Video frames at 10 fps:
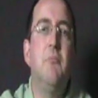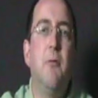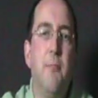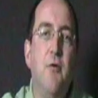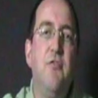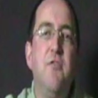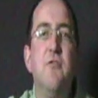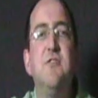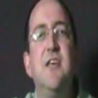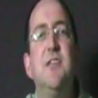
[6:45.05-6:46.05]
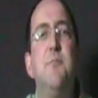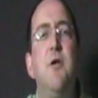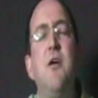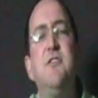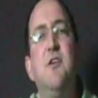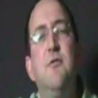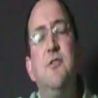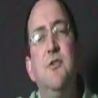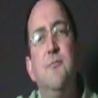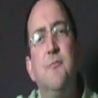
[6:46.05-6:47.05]
both of those things, but also
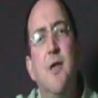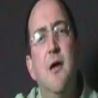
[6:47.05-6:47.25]
to